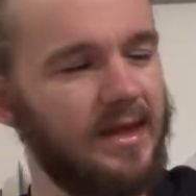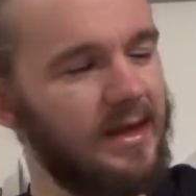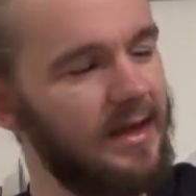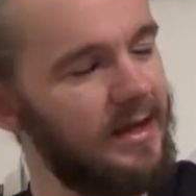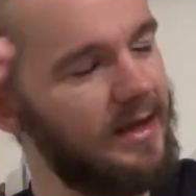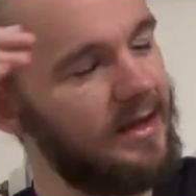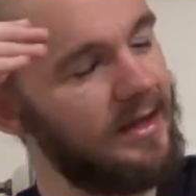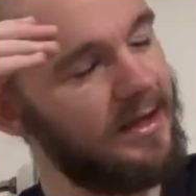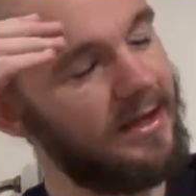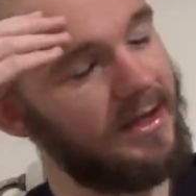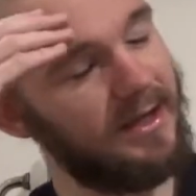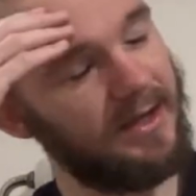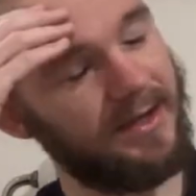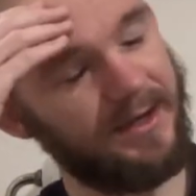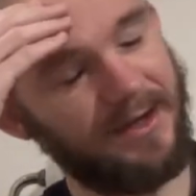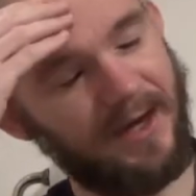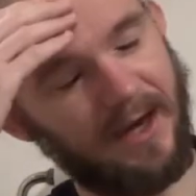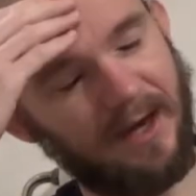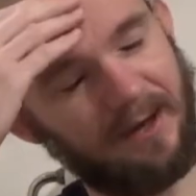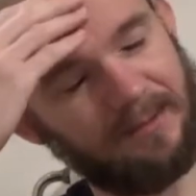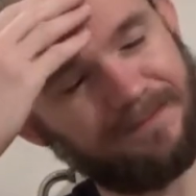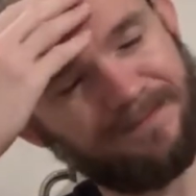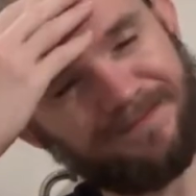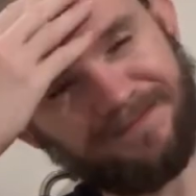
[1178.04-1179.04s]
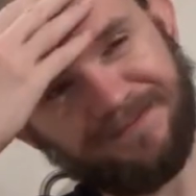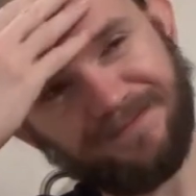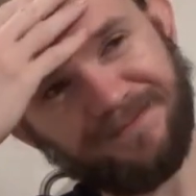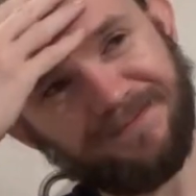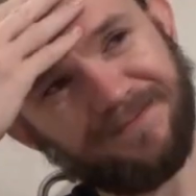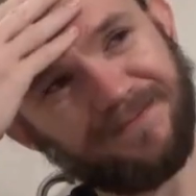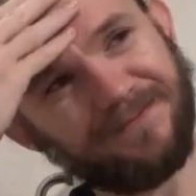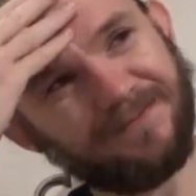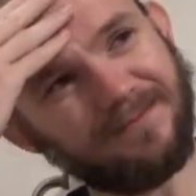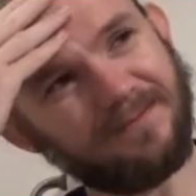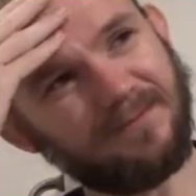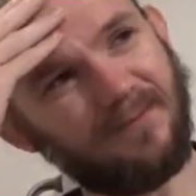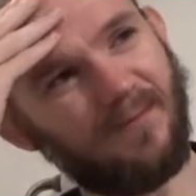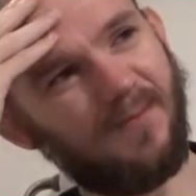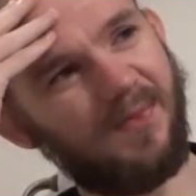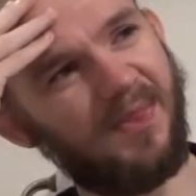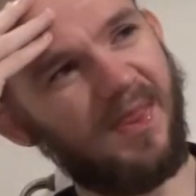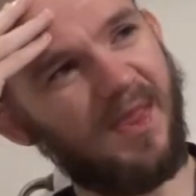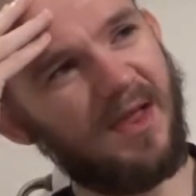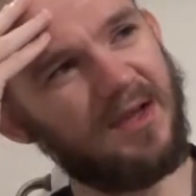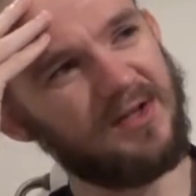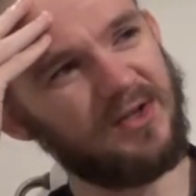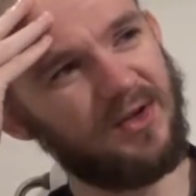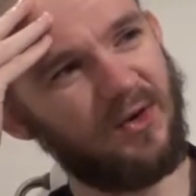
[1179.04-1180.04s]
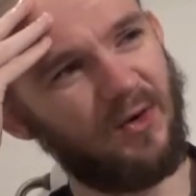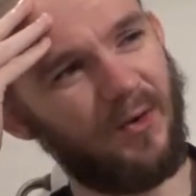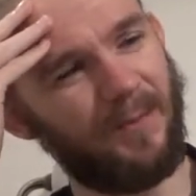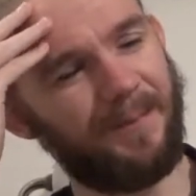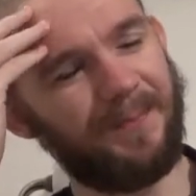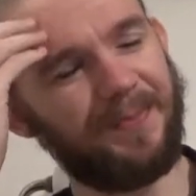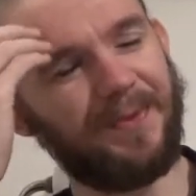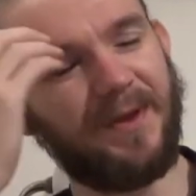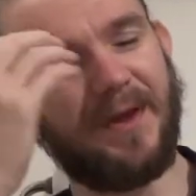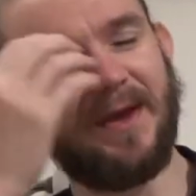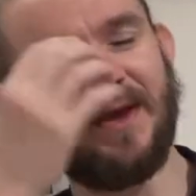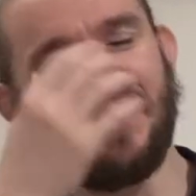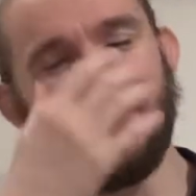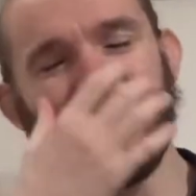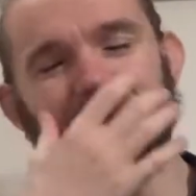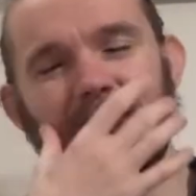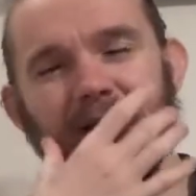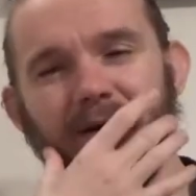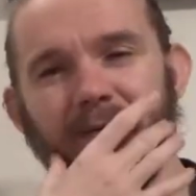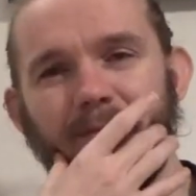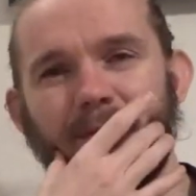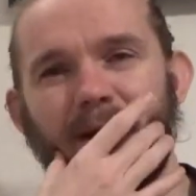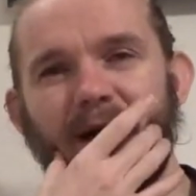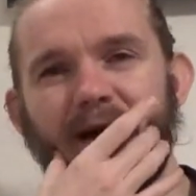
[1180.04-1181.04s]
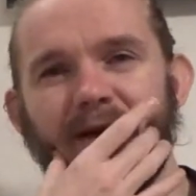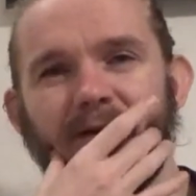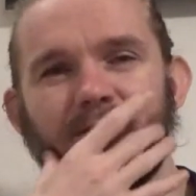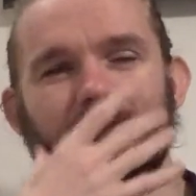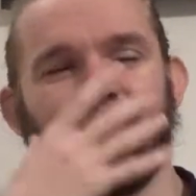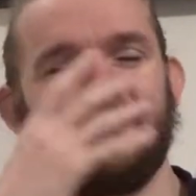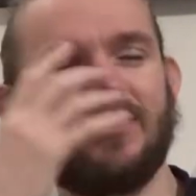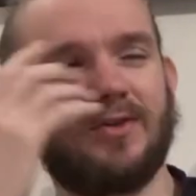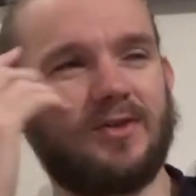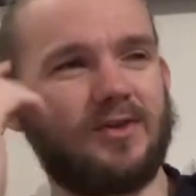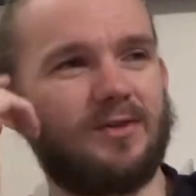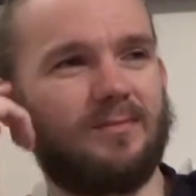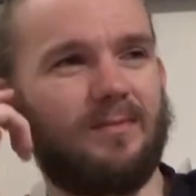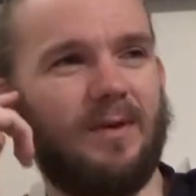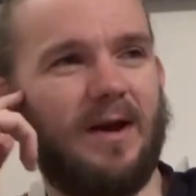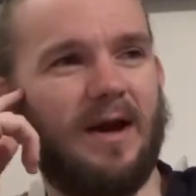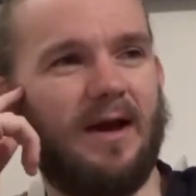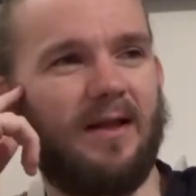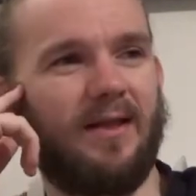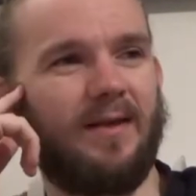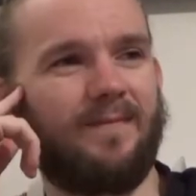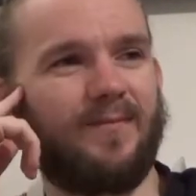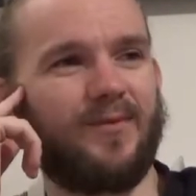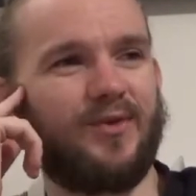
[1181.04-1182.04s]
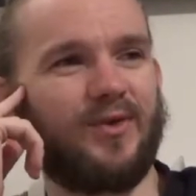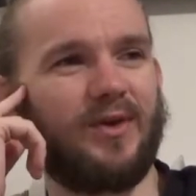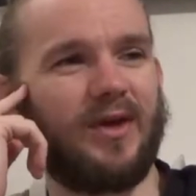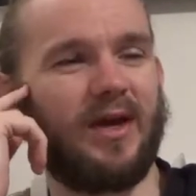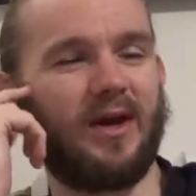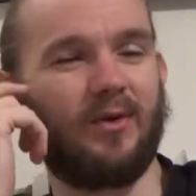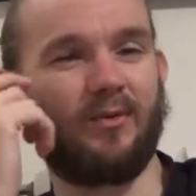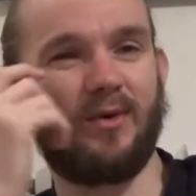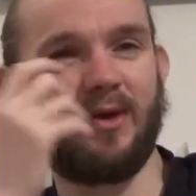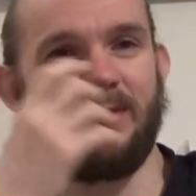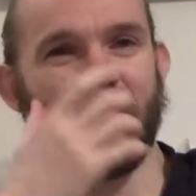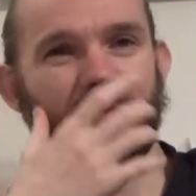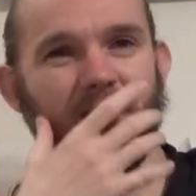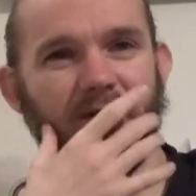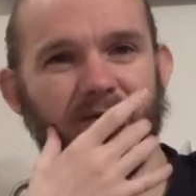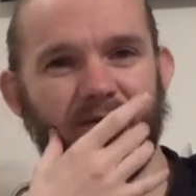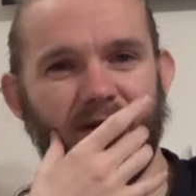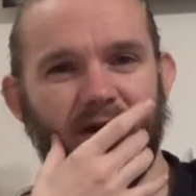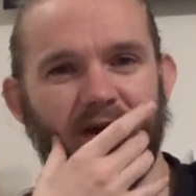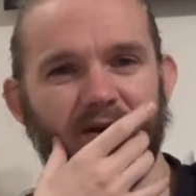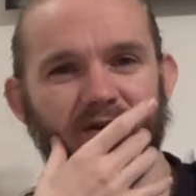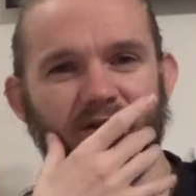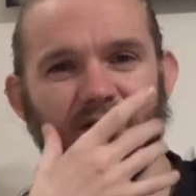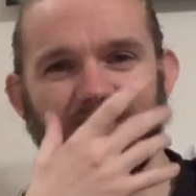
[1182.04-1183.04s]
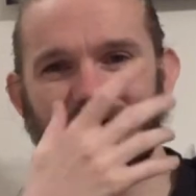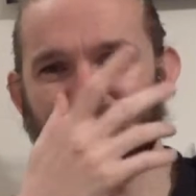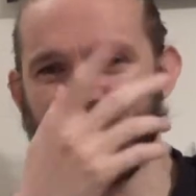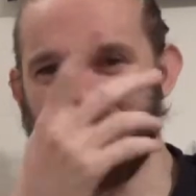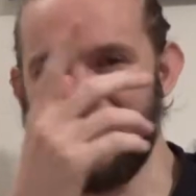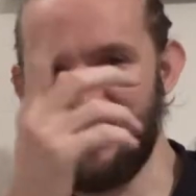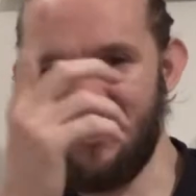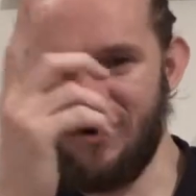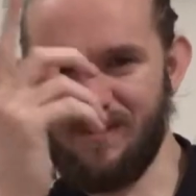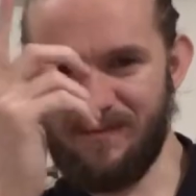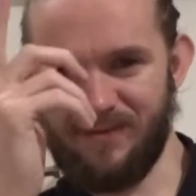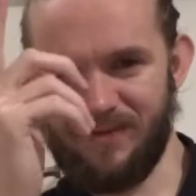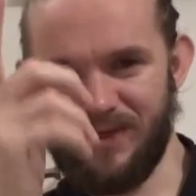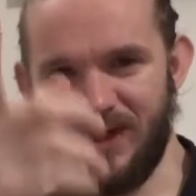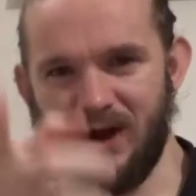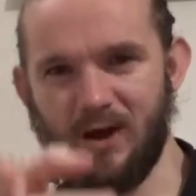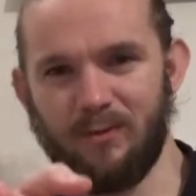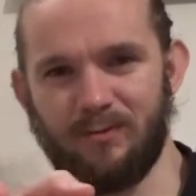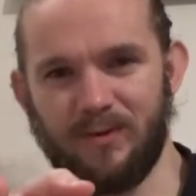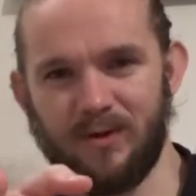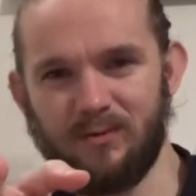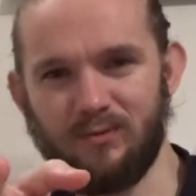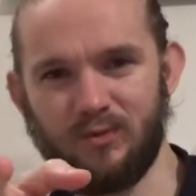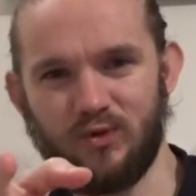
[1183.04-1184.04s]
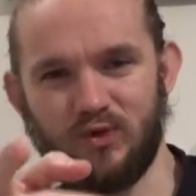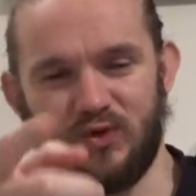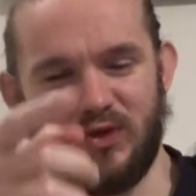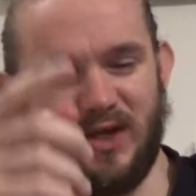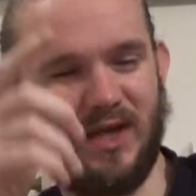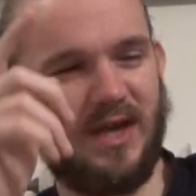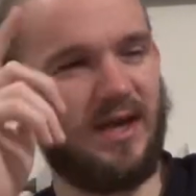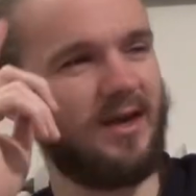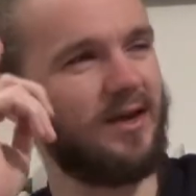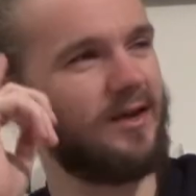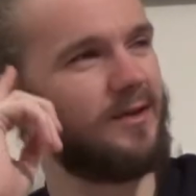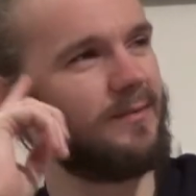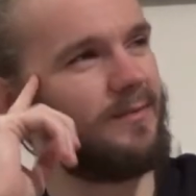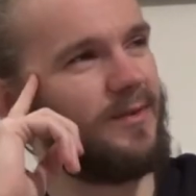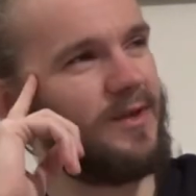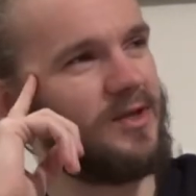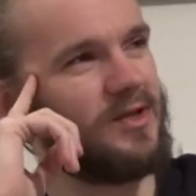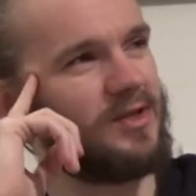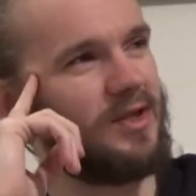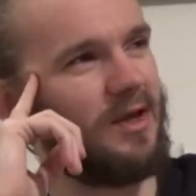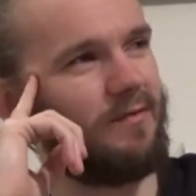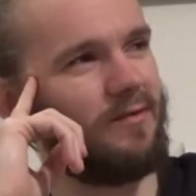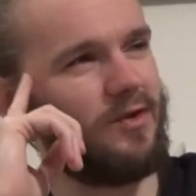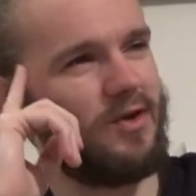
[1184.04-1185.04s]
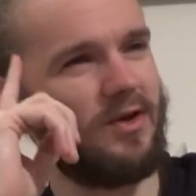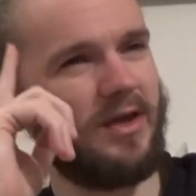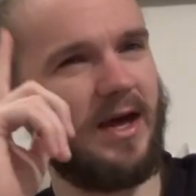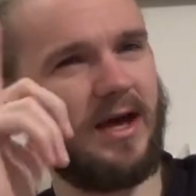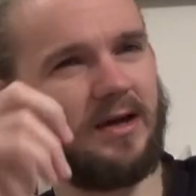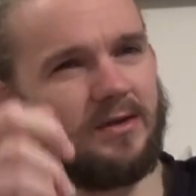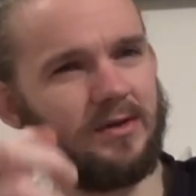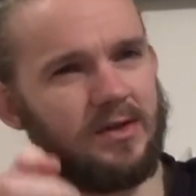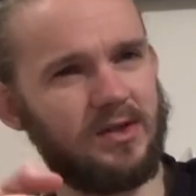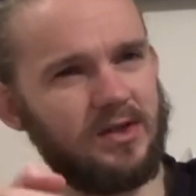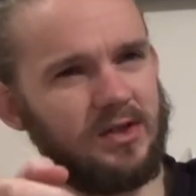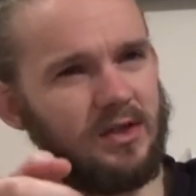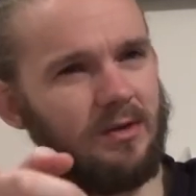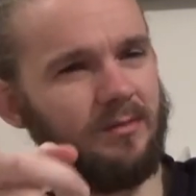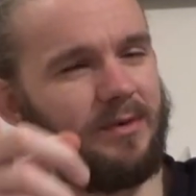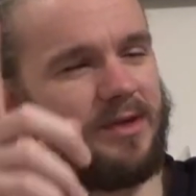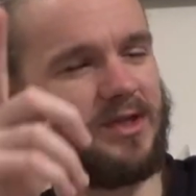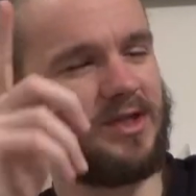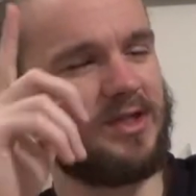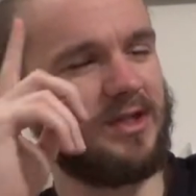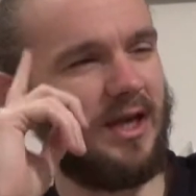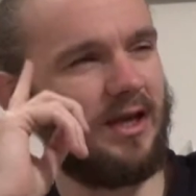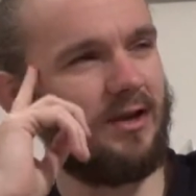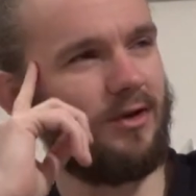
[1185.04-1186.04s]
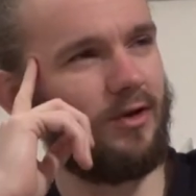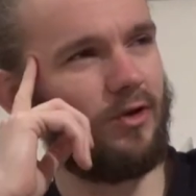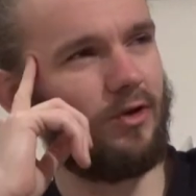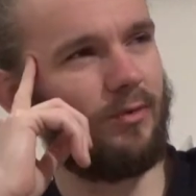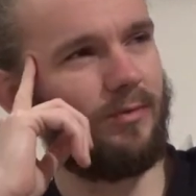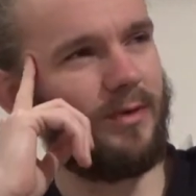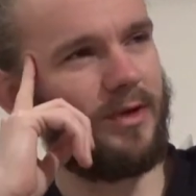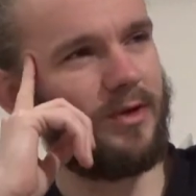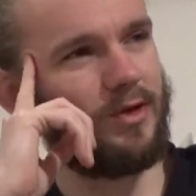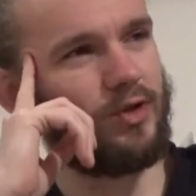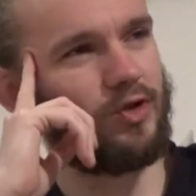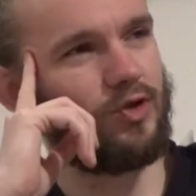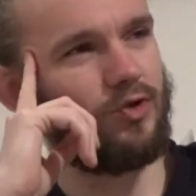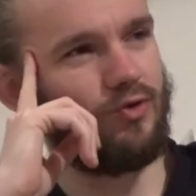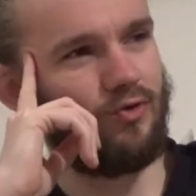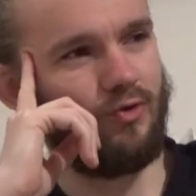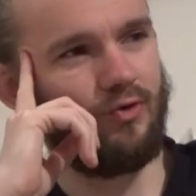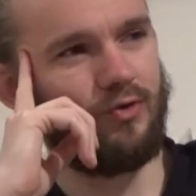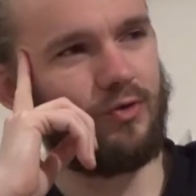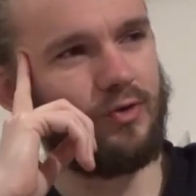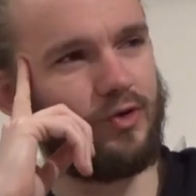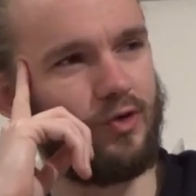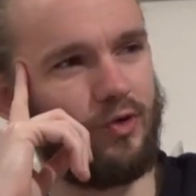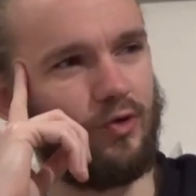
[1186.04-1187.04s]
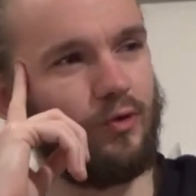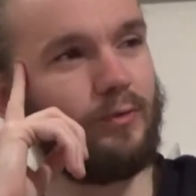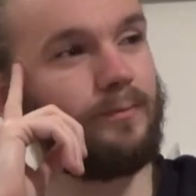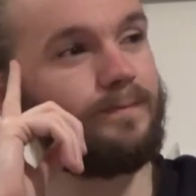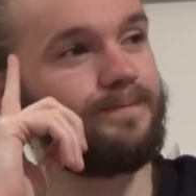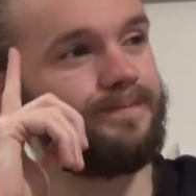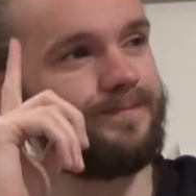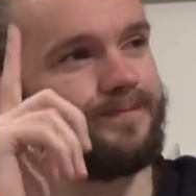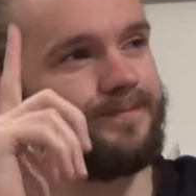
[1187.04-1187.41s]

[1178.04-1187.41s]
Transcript: Ah, yeah. So, Back corners of the palette, you get a wee bit of earthiness there. That'll be the mosaic that's giving you that. To some extent, it'll be the Chinook too.